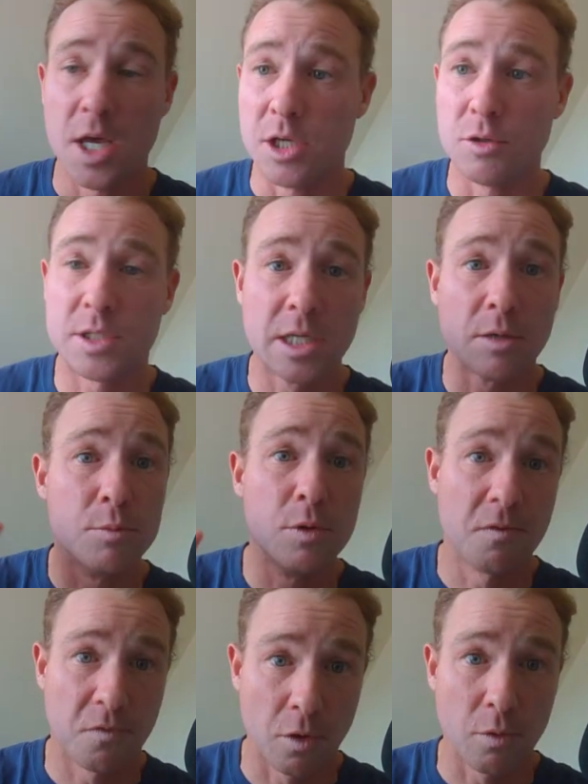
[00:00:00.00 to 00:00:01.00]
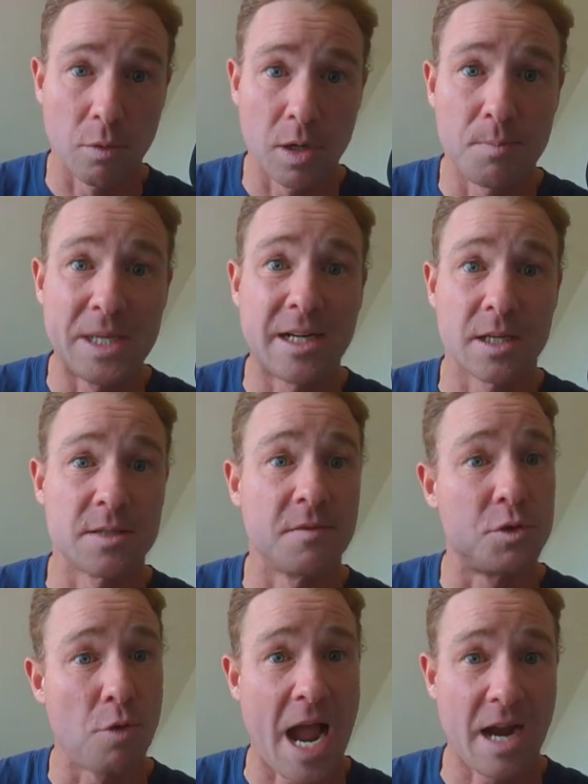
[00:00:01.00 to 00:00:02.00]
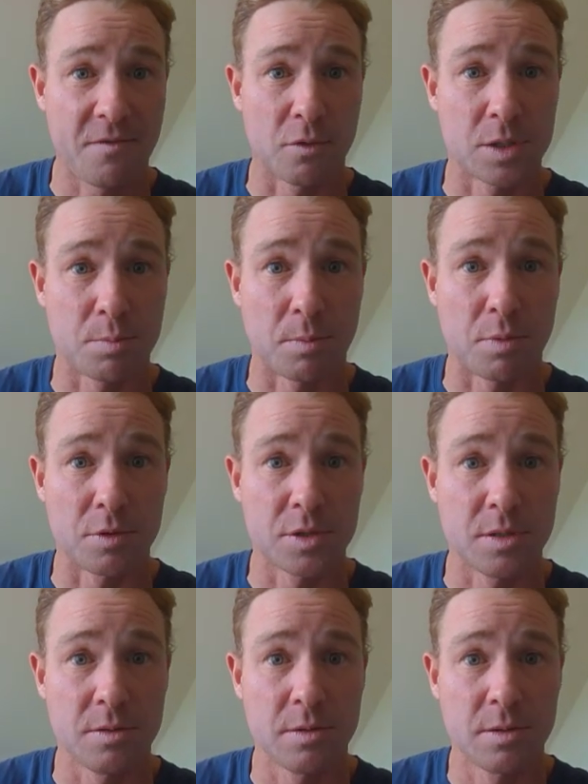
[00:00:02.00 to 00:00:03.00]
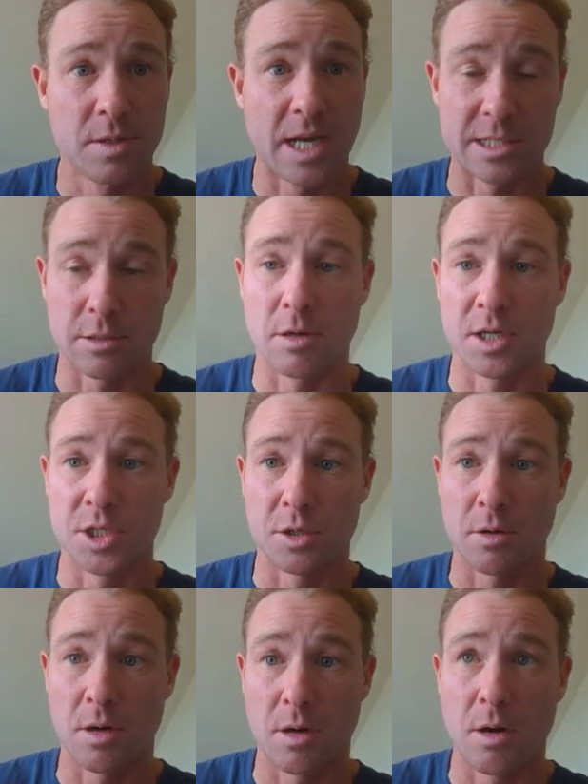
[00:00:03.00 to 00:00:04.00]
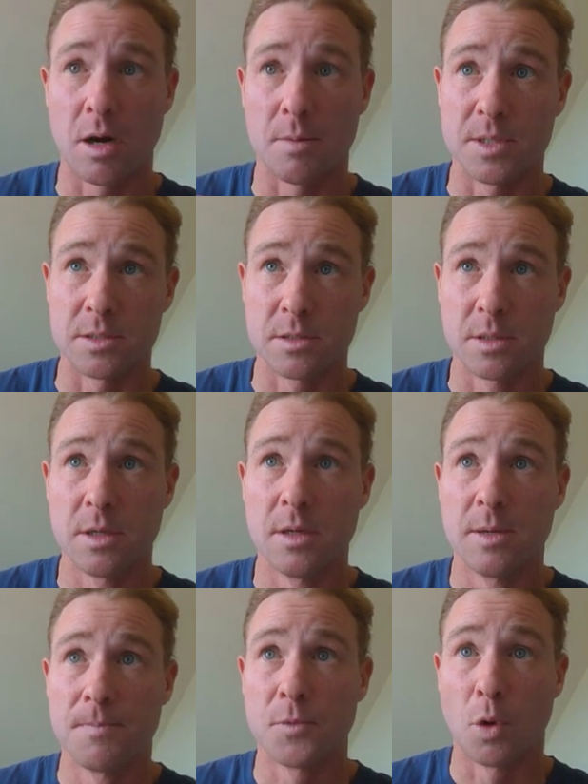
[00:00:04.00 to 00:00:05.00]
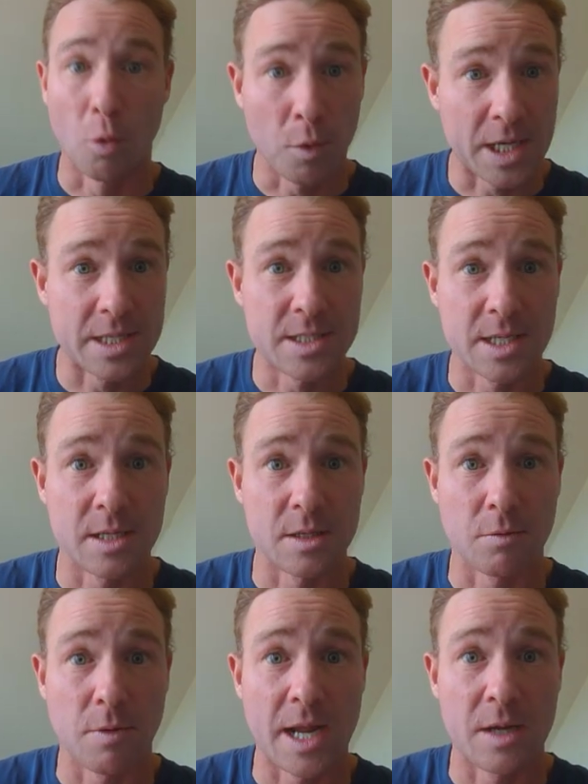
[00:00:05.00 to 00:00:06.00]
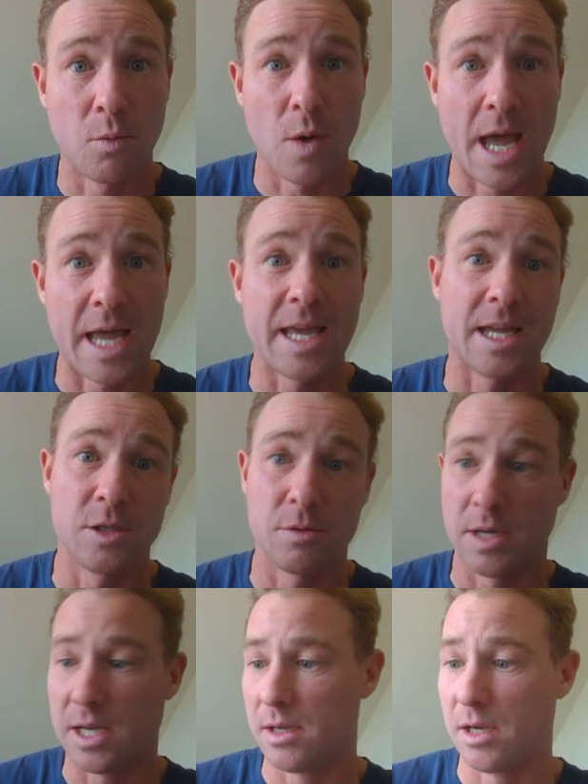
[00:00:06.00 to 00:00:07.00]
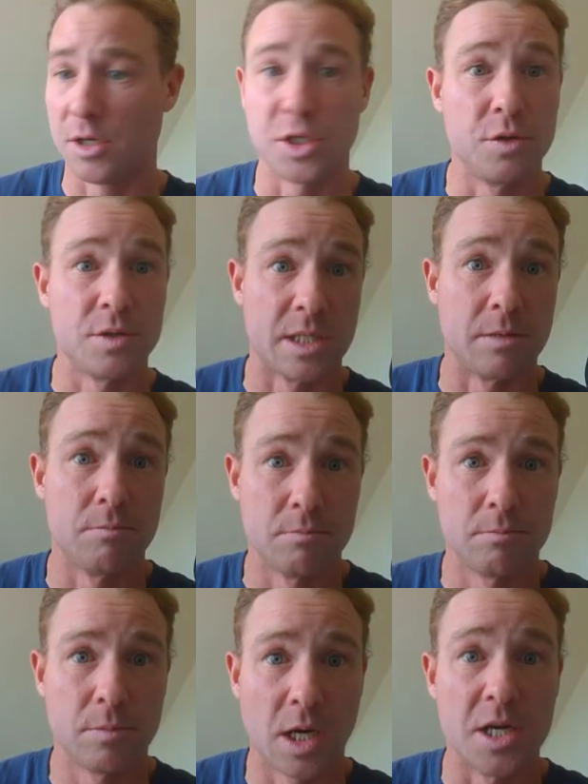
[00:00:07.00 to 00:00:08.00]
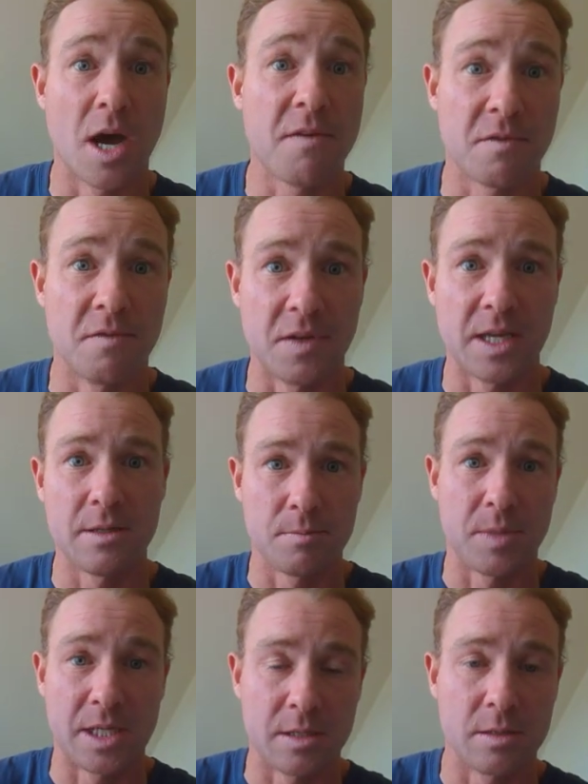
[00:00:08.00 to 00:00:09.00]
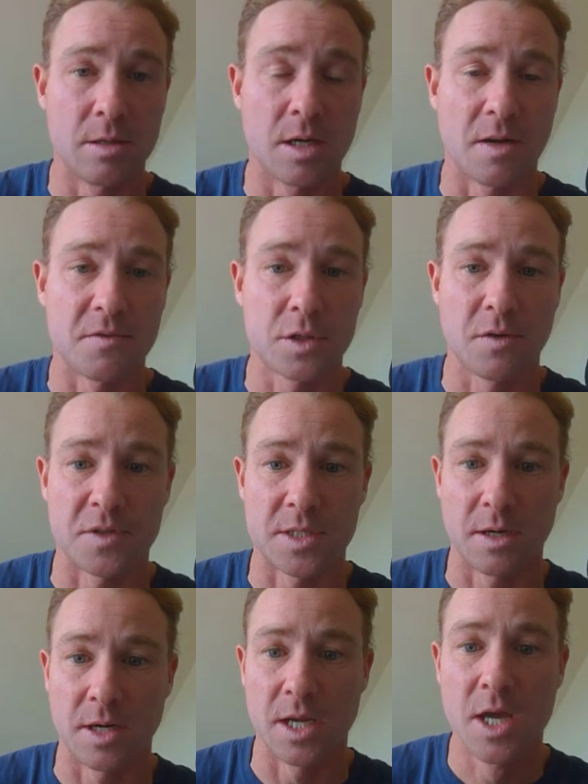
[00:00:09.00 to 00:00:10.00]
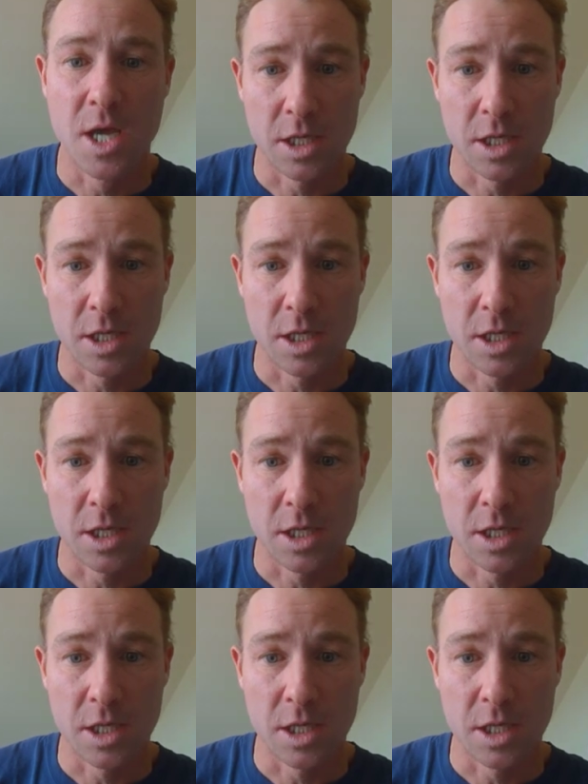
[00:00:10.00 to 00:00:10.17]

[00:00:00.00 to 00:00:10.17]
You still move forward because of drag force propulsion, as long as your arm is oriented in the right way and you are using enough of it, meaning enough surface area.